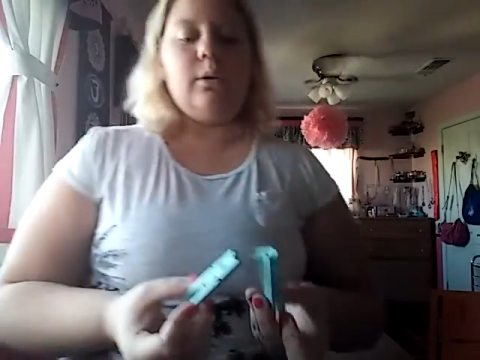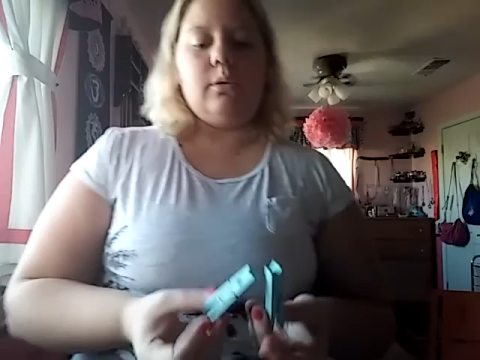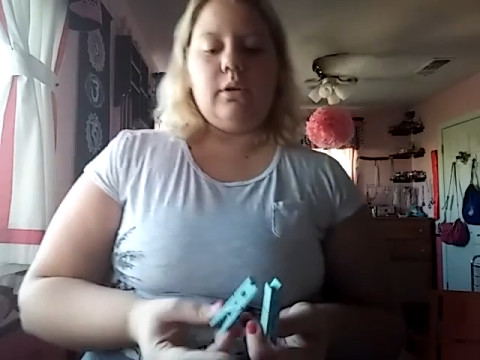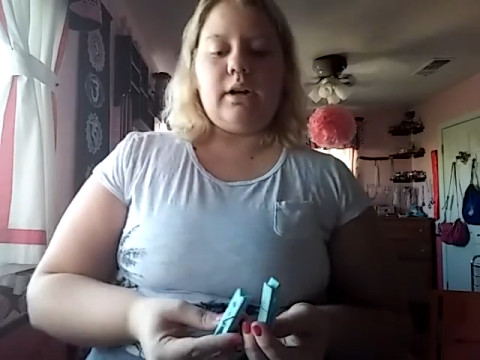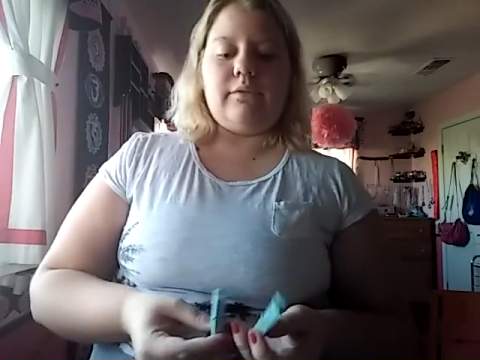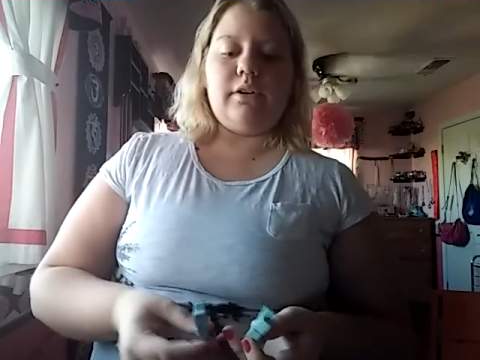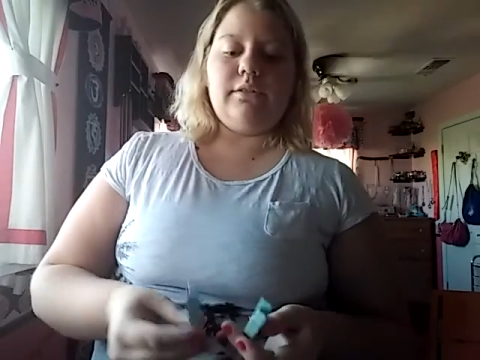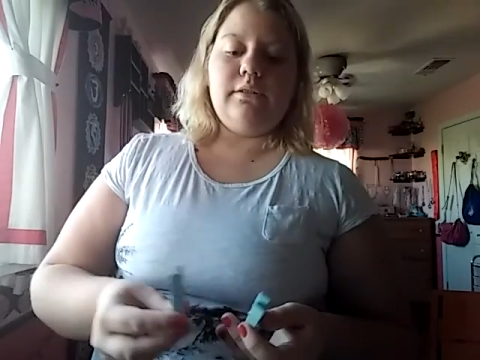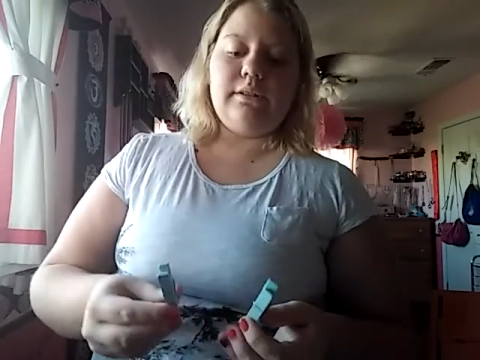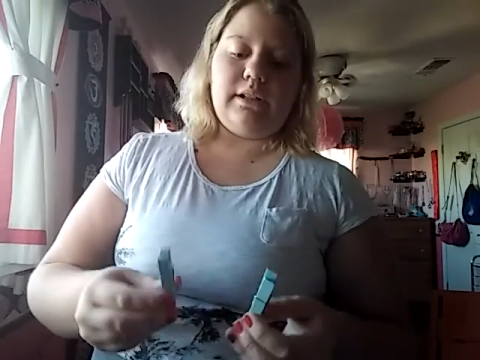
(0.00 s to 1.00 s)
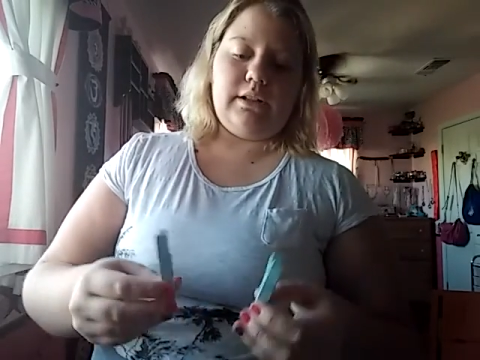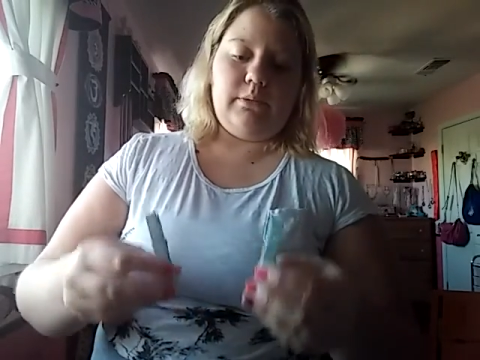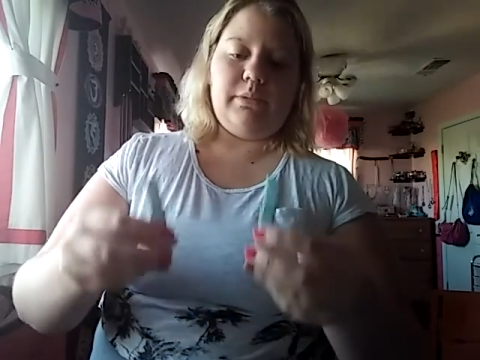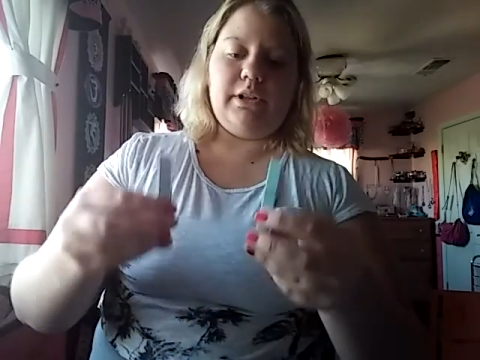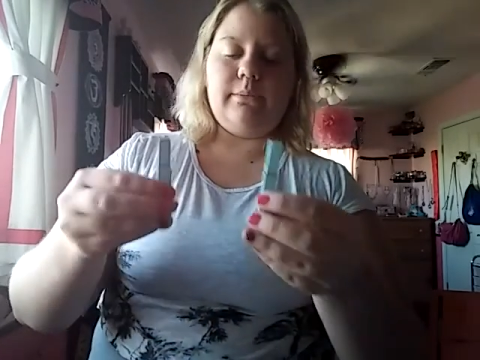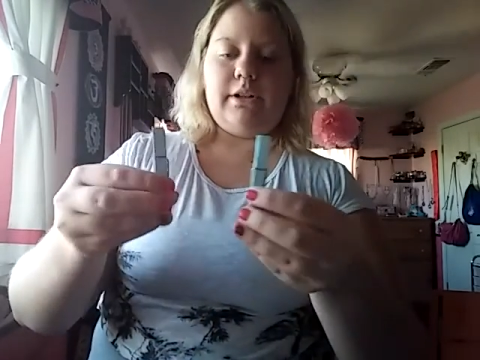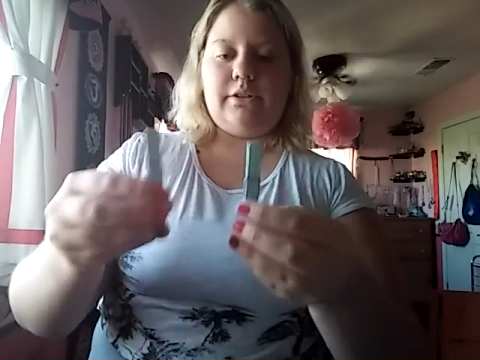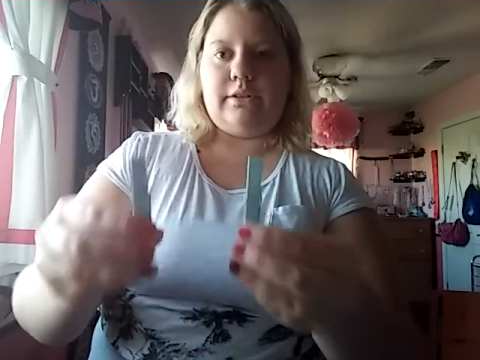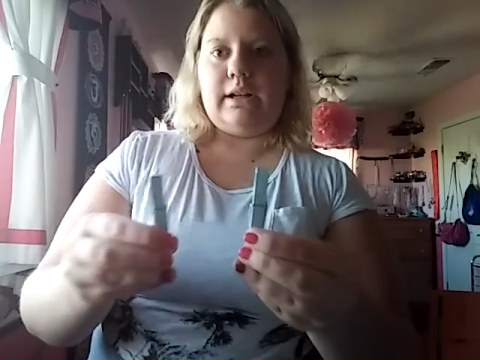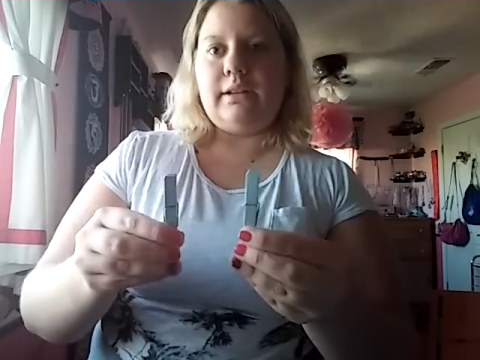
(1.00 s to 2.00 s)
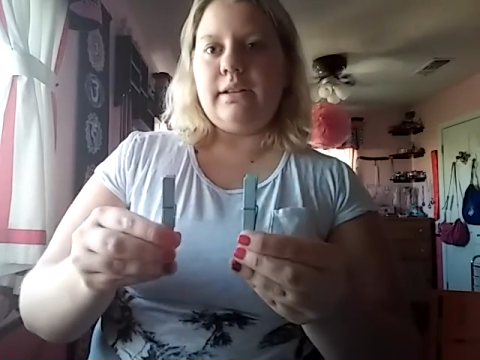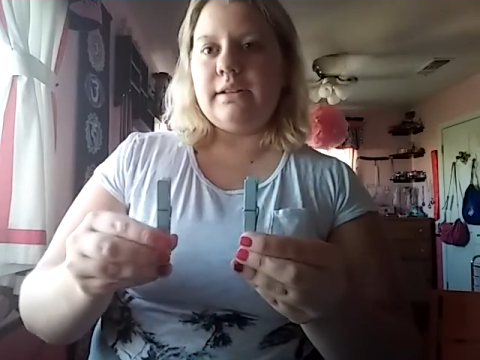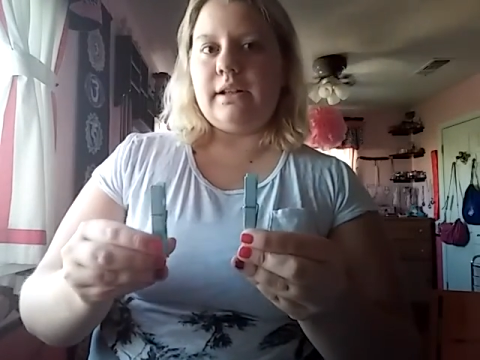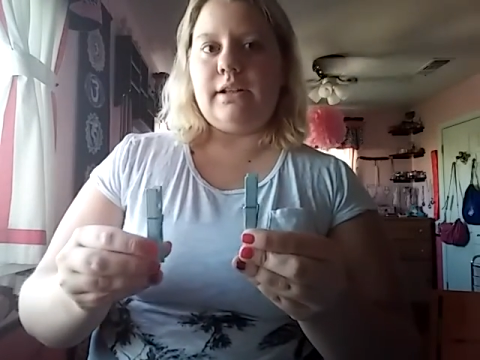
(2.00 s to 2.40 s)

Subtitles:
Or I've also seen you put them on your desk